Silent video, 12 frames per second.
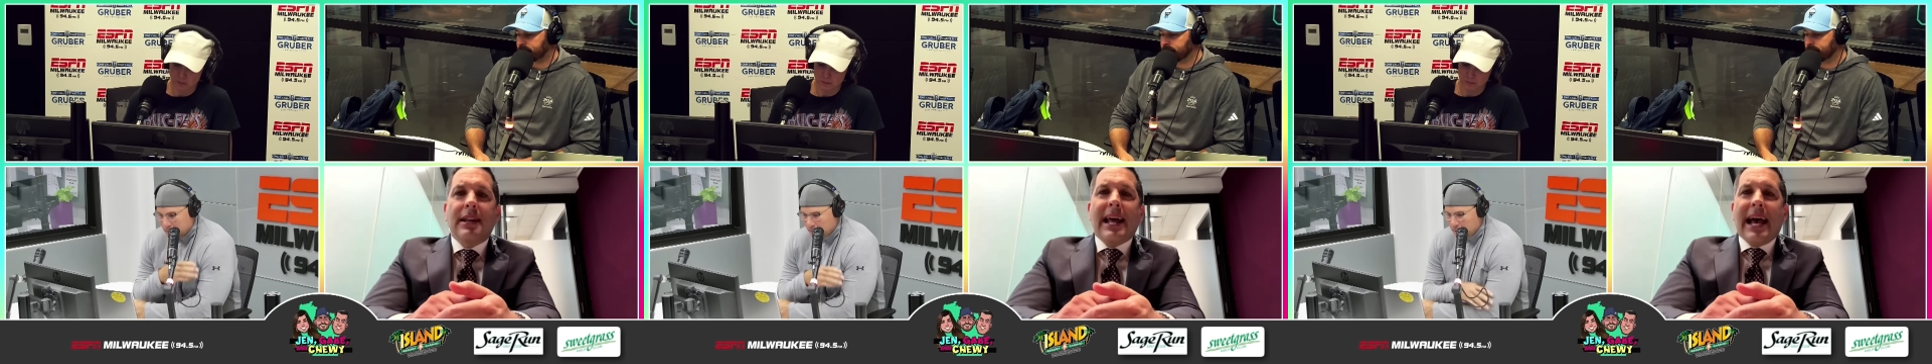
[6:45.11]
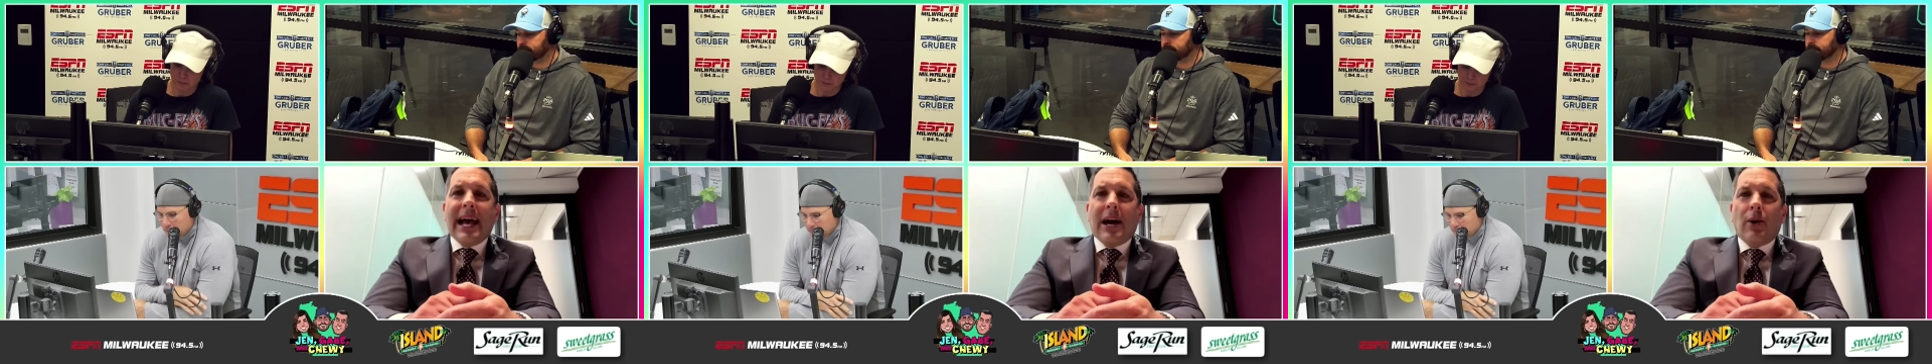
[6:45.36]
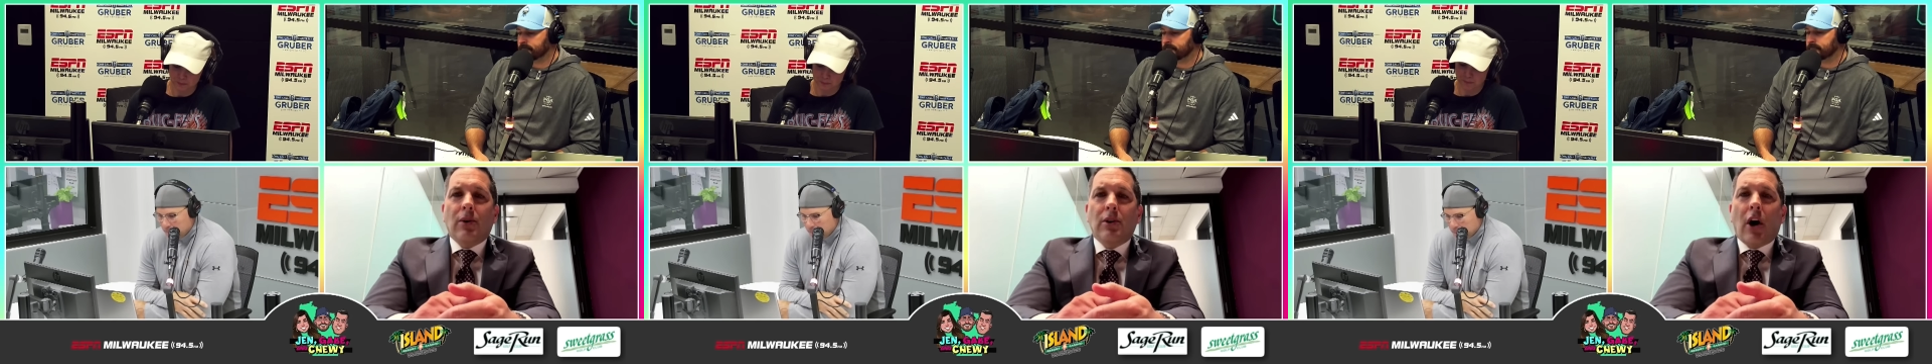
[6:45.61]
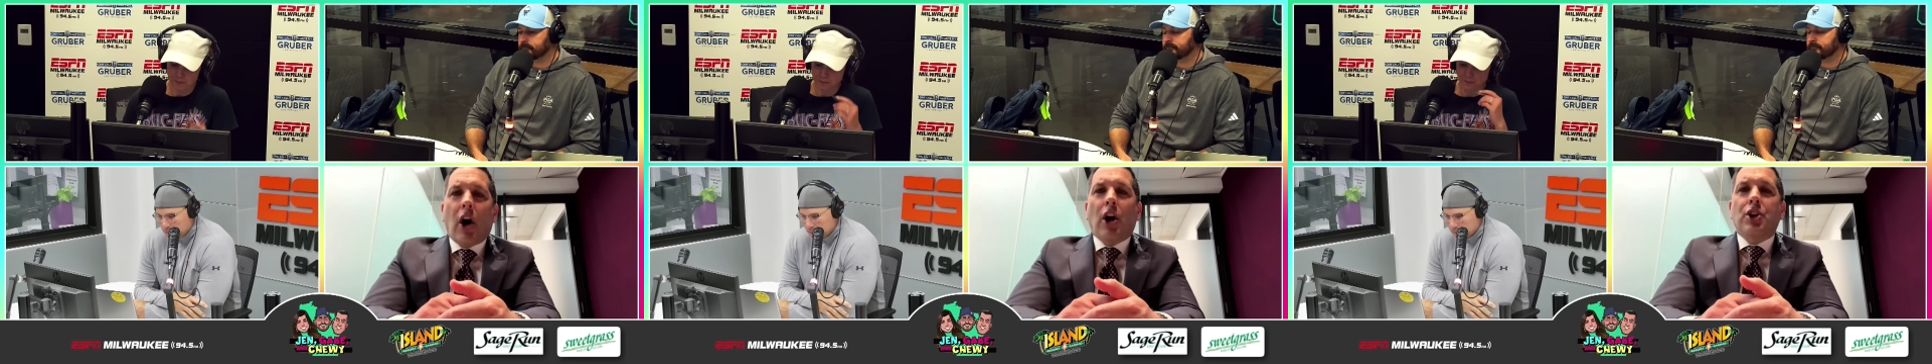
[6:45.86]

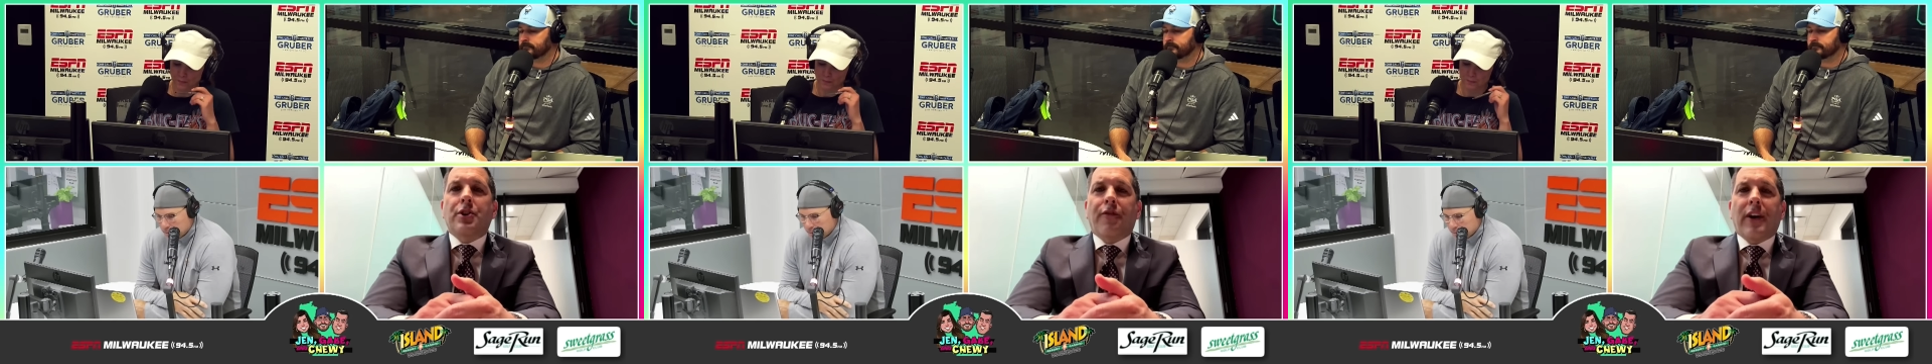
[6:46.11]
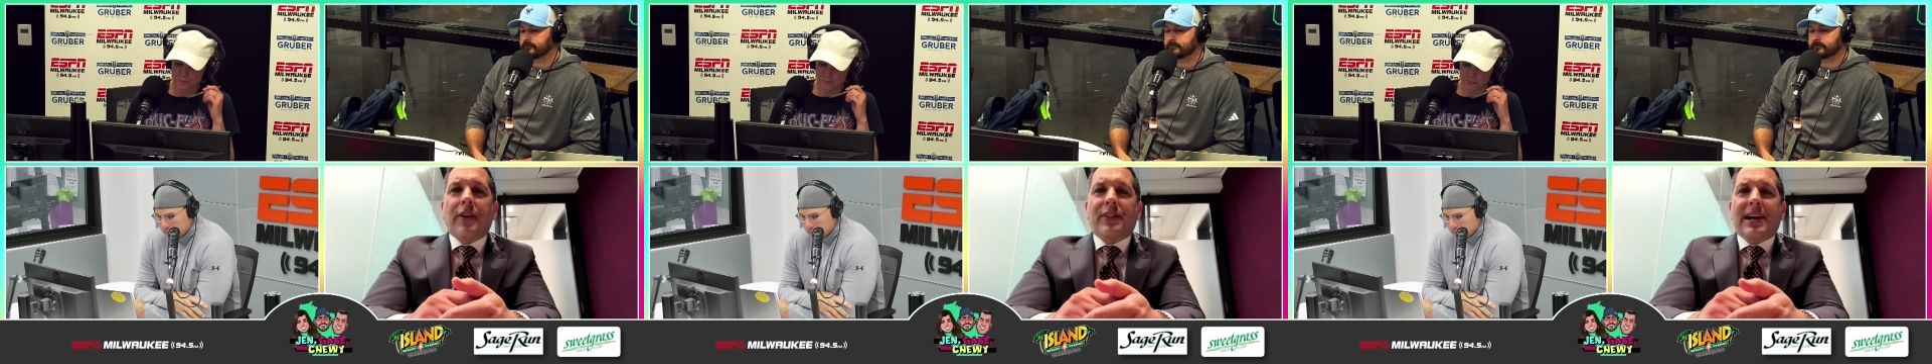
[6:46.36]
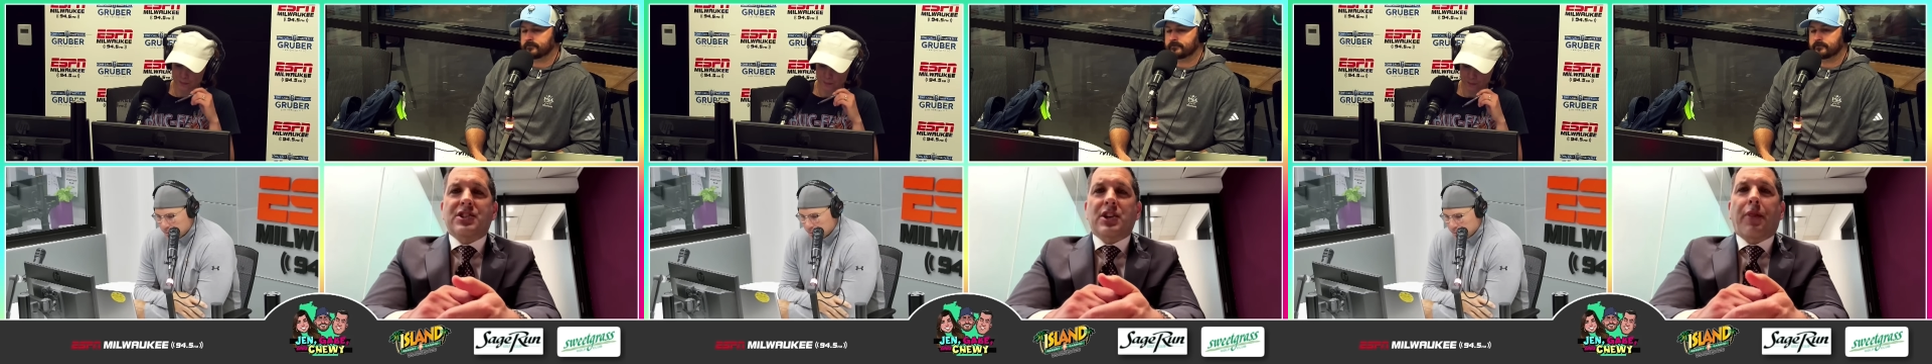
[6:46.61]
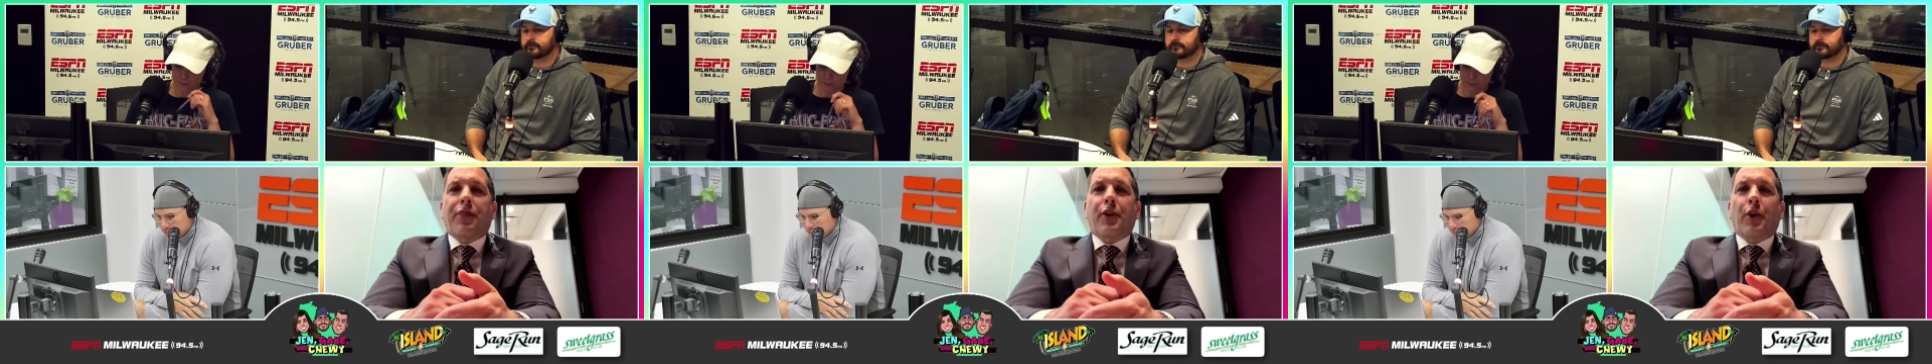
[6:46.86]
Now,
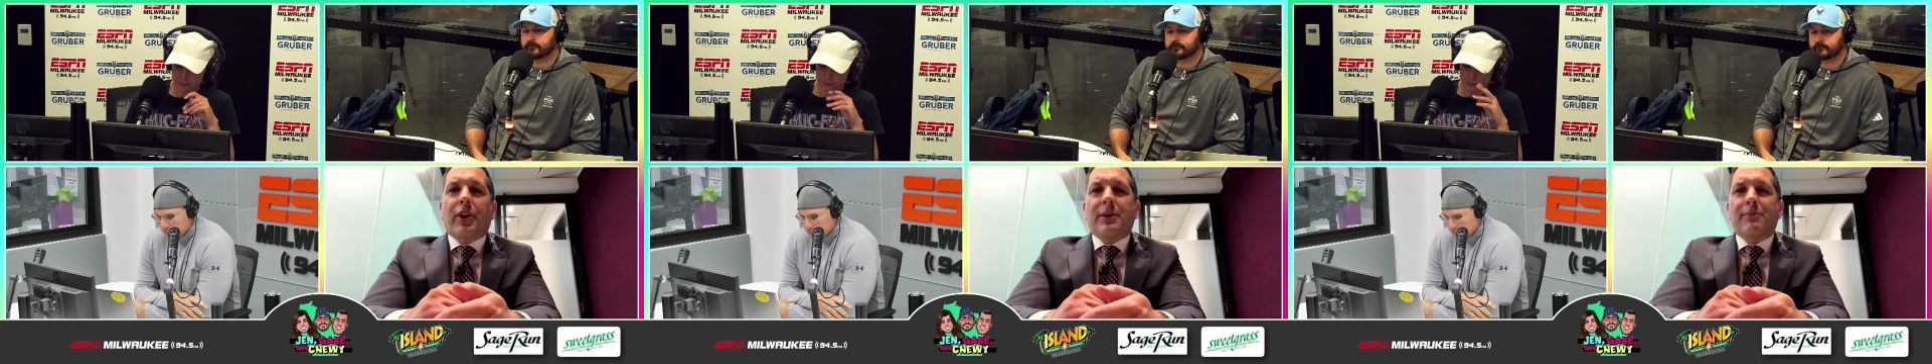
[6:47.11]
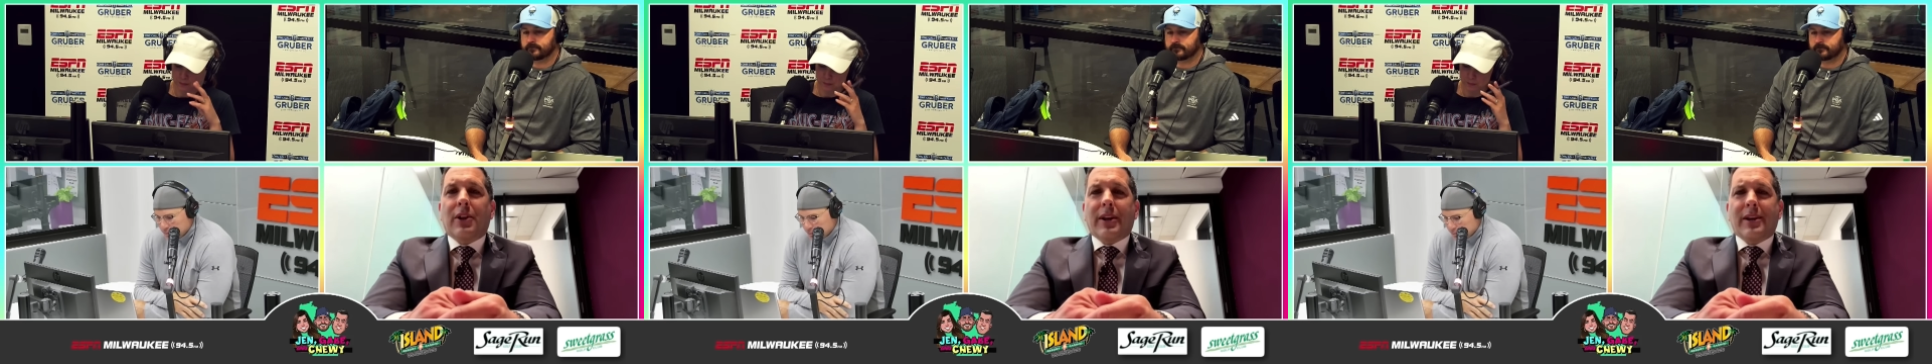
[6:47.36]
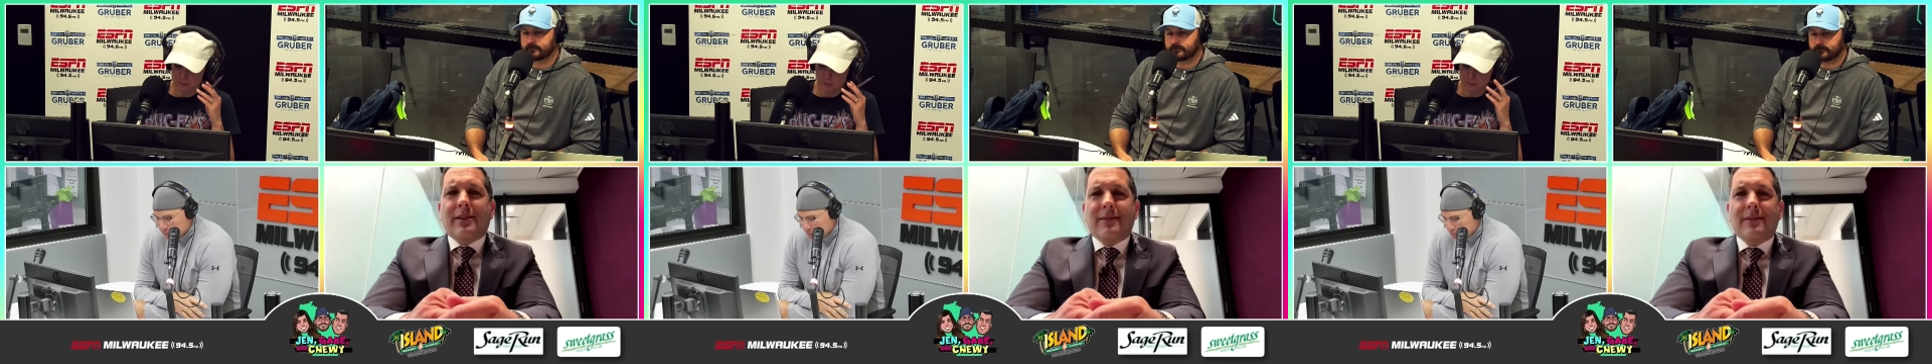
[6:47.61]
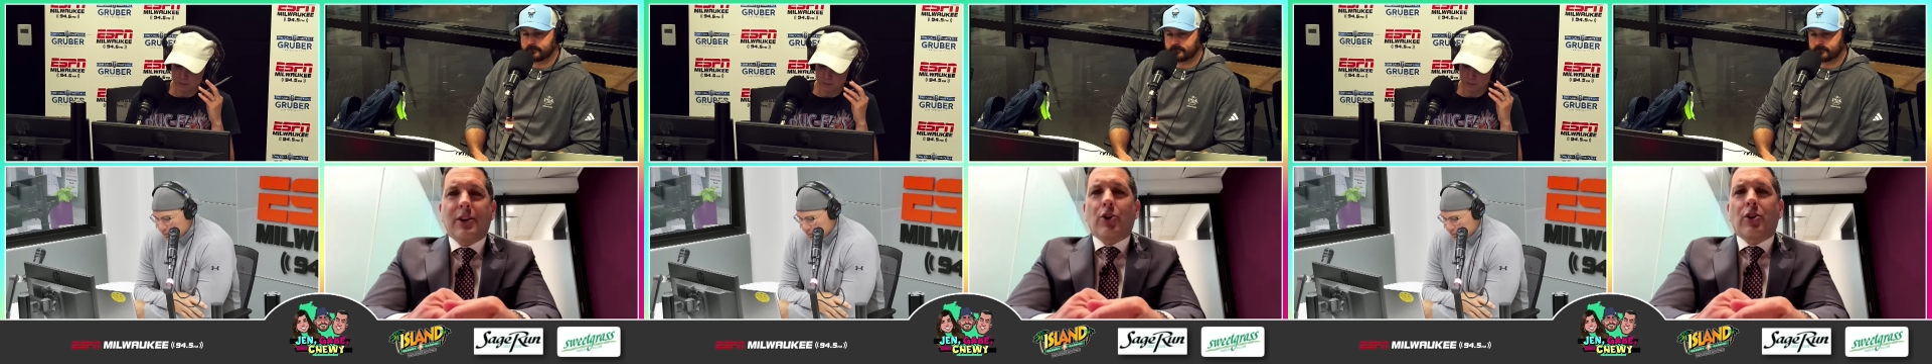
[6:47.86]
$105,000 on $30 million,